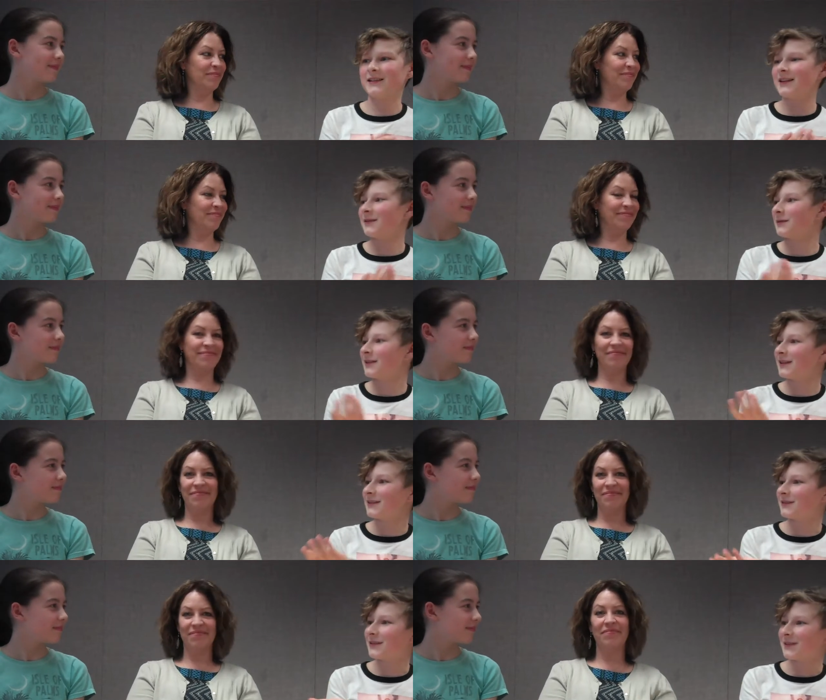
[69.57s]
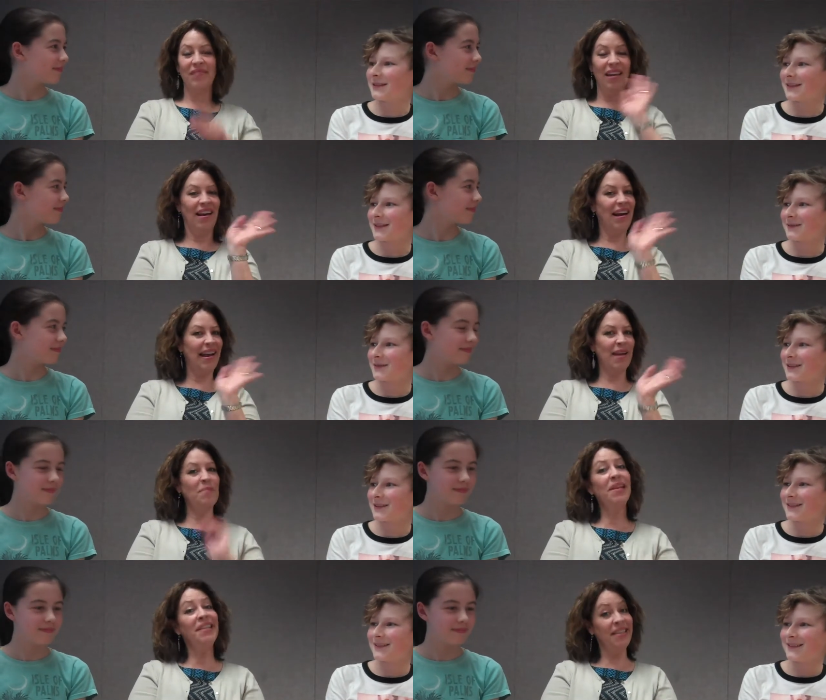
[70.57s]
Speaker 1: today we're interviewing. Hi, I'm
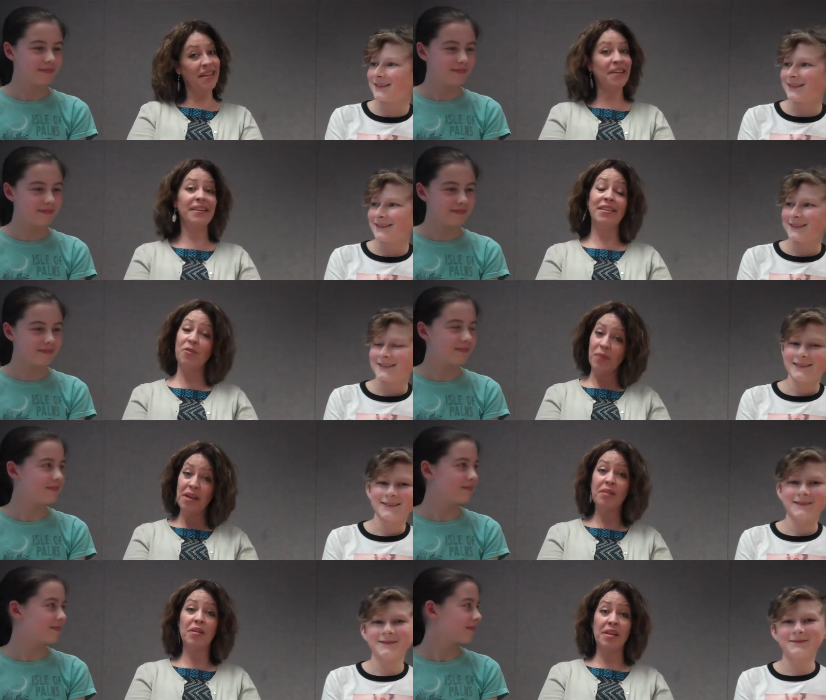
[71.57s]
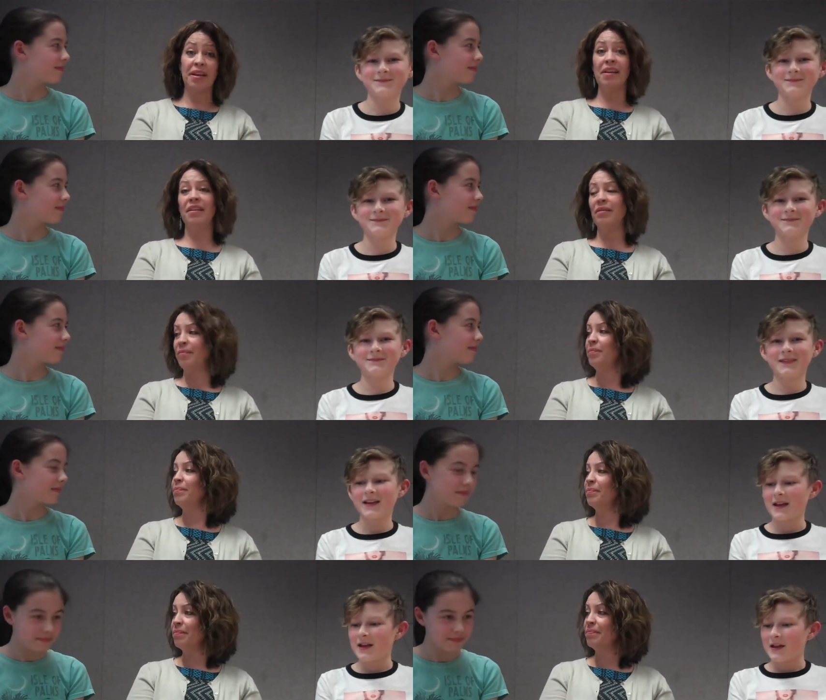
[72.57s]
Miss Diaz. I teach Minnesota Studies.
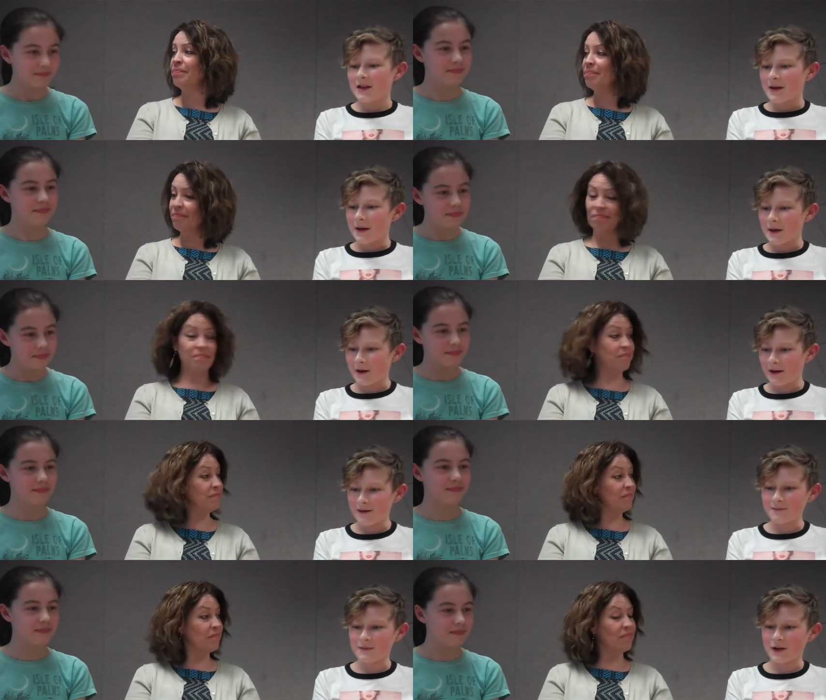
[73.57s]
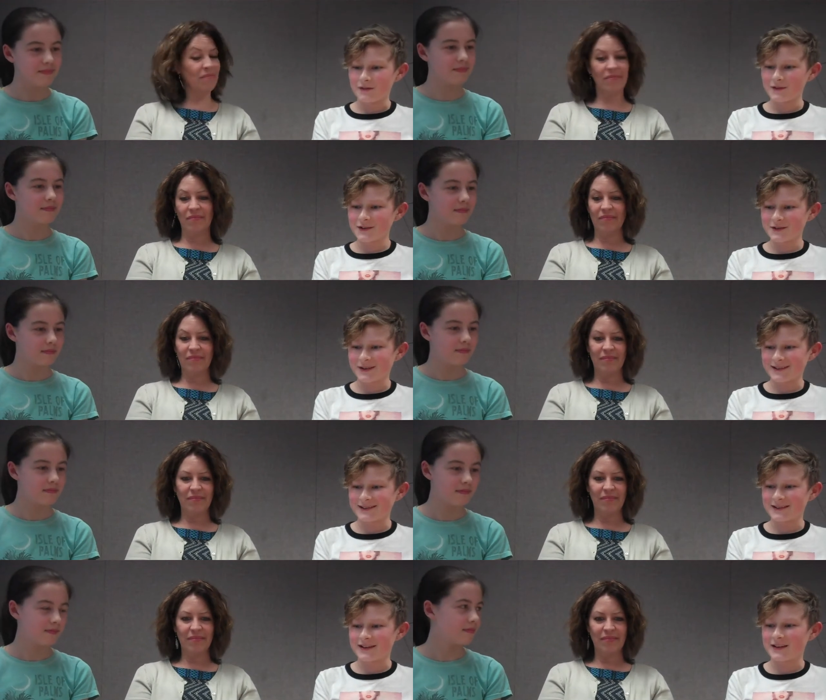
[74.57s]
Um, our first
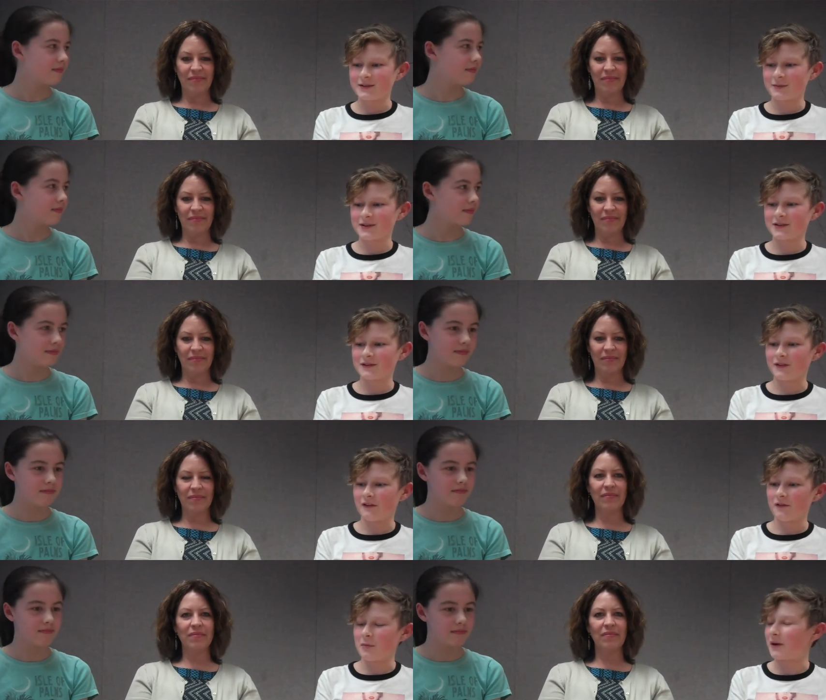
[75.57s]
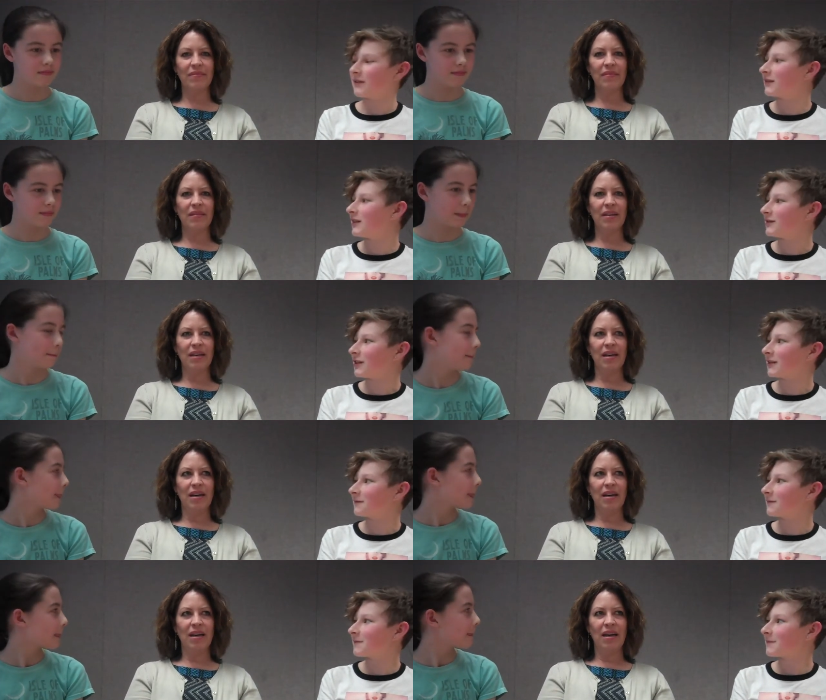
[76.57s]
question is What is your favorite part of
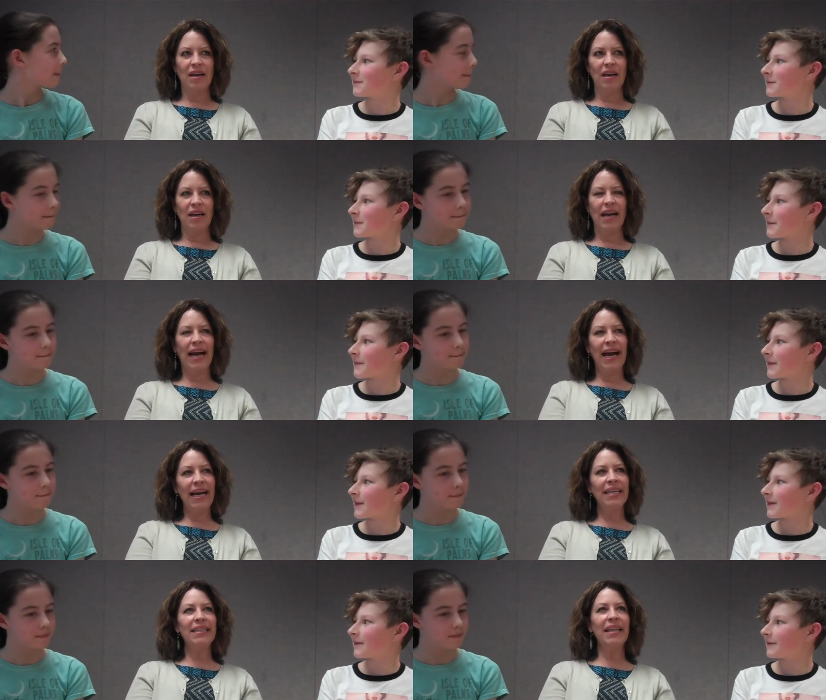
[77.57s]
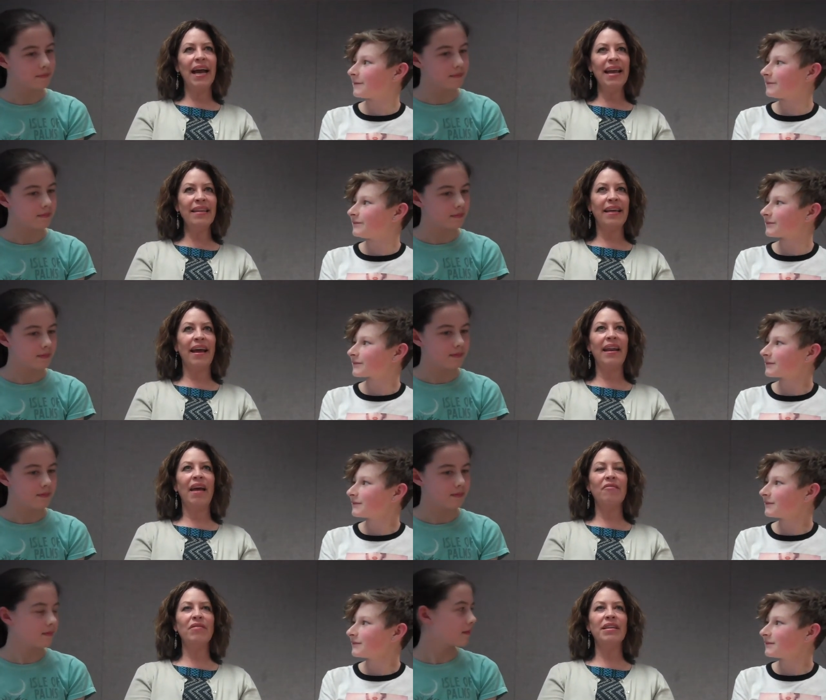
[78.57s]
teaching? I like that
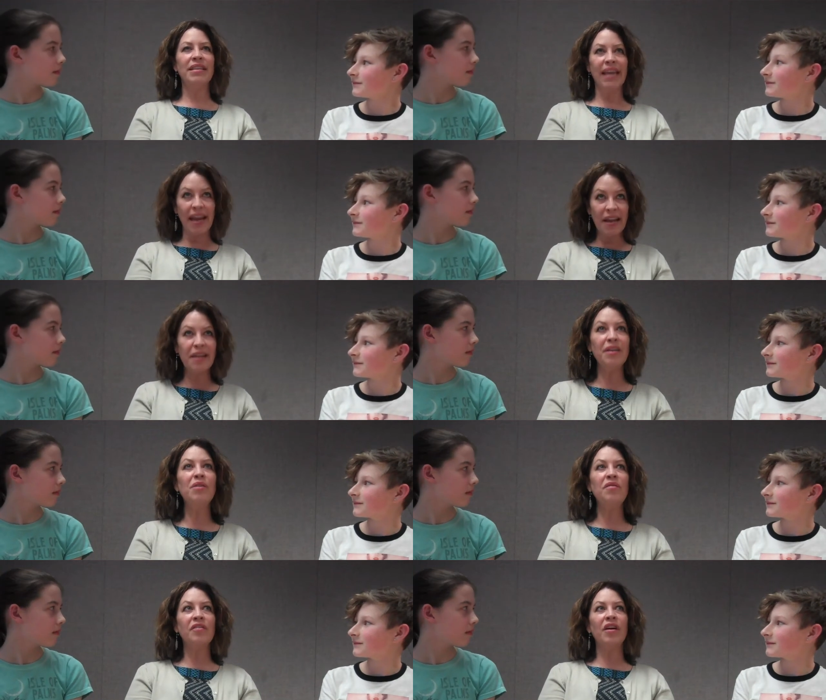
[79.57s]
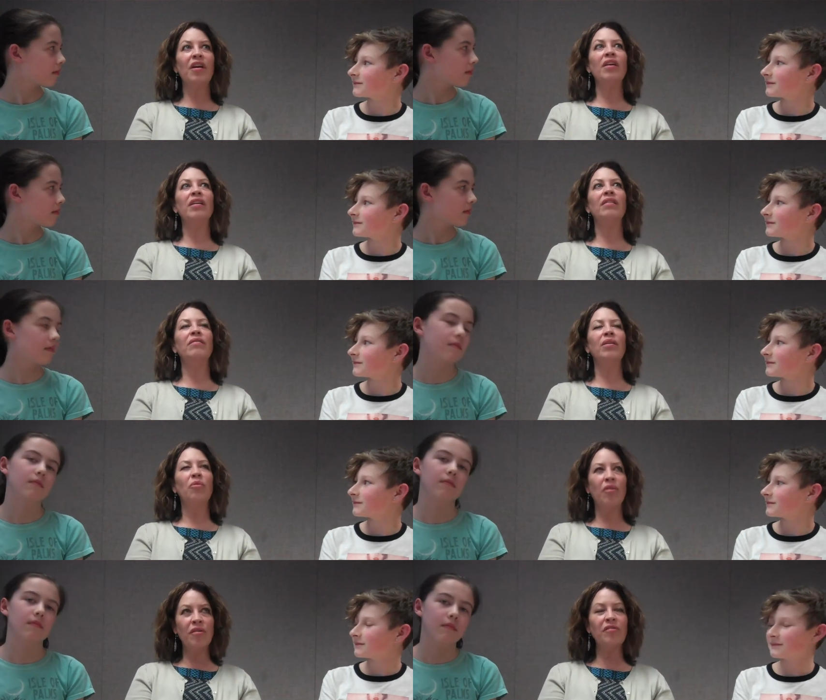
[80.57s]
every day is a new start, every
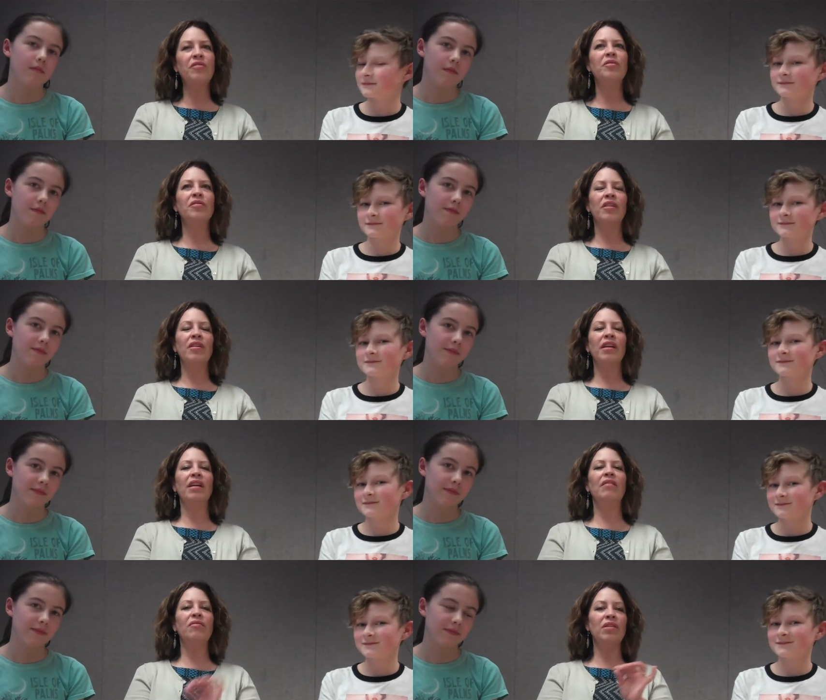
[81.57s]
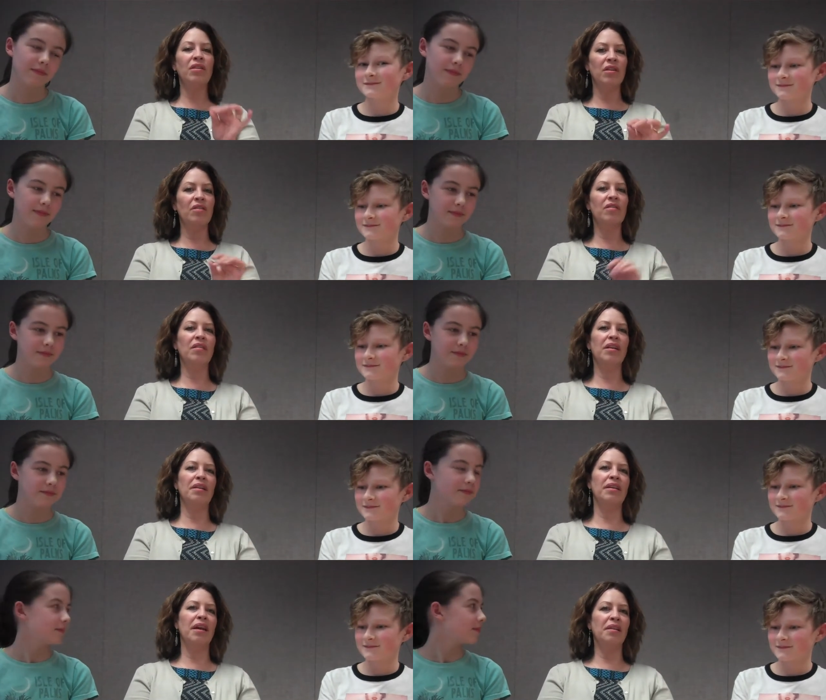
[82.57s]
quarter is a new start, and every year
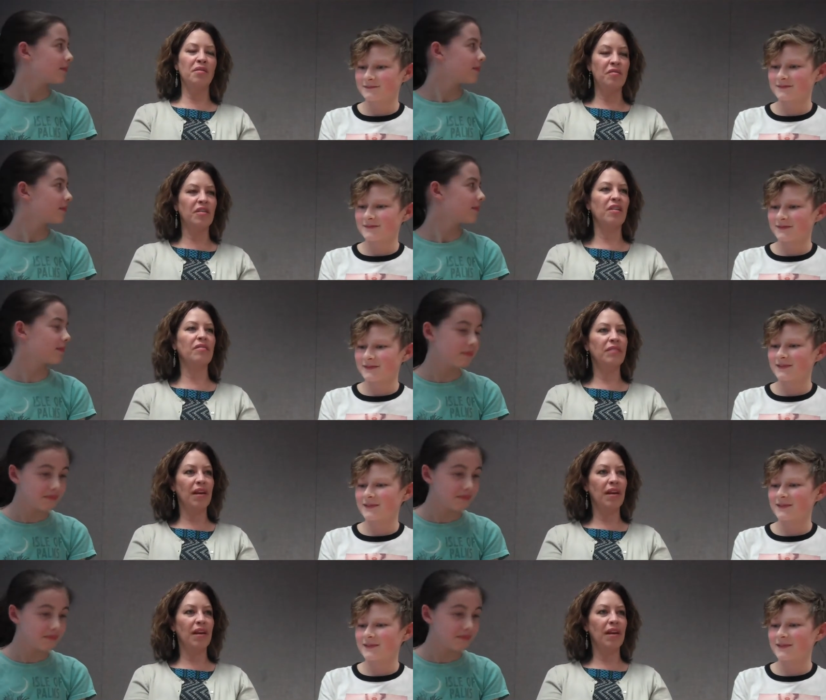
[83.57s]
is a nice new start